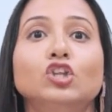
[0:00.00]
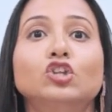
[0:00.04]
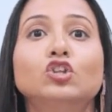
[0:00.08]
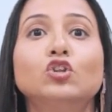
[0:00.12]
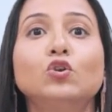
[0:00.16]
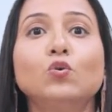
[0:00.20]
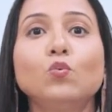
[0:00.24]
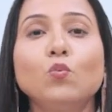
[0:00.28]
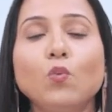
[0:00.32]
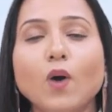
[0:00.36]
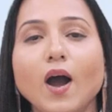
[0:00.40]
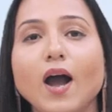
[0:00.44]

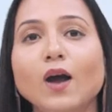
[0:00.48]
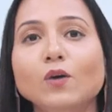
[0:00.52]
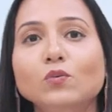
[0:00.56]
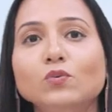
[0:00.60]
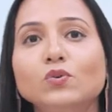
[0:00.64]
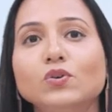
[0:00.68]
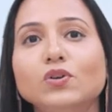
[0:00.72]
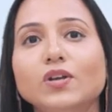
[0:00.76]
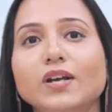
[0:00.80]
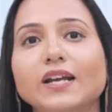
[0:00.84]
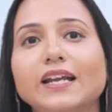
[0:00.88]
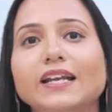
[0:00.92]

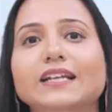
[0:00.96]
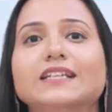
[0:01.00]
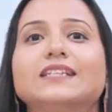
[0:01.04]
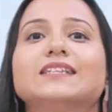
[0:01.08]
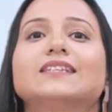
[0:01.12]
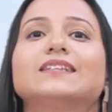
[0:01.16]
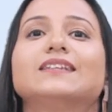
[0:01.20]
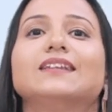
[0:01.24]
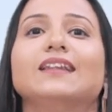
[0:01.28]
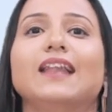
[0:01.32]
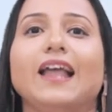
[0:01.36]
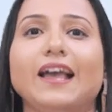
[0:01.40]
throughout
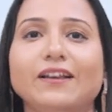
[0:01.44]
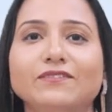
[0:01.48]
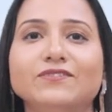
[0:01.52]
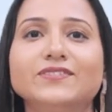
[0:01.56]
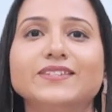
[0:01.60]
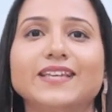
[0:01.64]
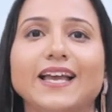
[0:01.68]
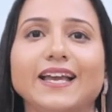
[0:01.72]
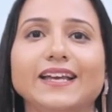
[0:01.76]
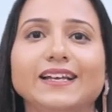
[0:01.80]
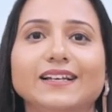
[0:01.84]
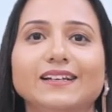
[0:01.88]
its life
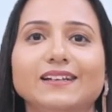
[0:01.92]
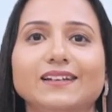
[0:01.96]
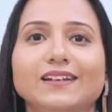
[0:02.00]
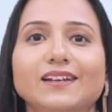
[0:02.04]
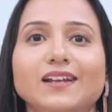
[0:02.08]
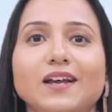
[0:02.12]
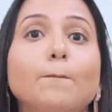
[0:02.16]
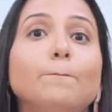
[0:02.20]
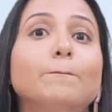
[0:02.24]
cycle.